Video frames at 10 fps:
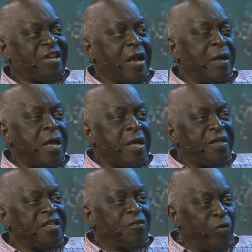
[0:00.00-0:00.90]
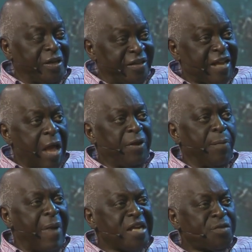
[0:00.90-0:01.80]
This is the time the
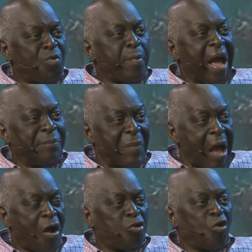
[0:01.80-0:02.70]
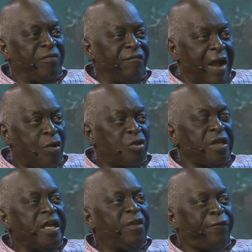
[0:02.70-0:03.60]
maximum amount of the virus is
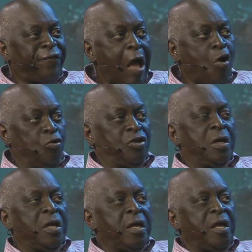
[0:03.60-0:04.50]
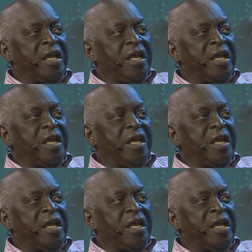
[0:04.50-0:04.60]
found in the